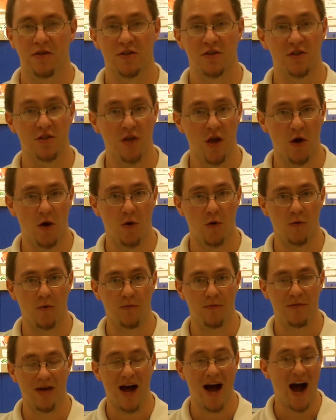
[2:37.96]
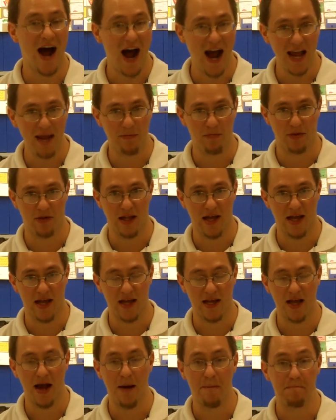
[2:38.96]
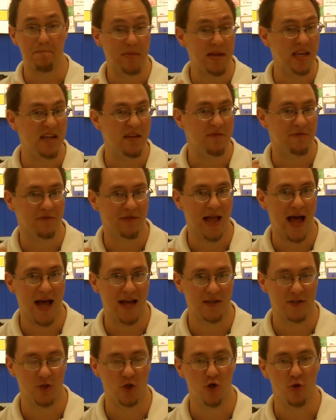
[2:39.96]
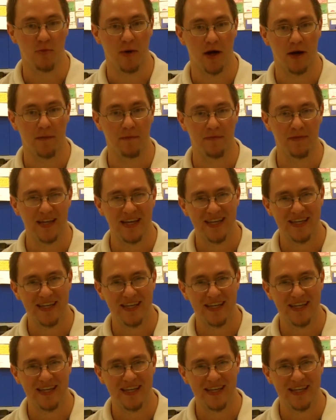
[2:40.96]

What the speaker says: So, I play a B-flat tuba.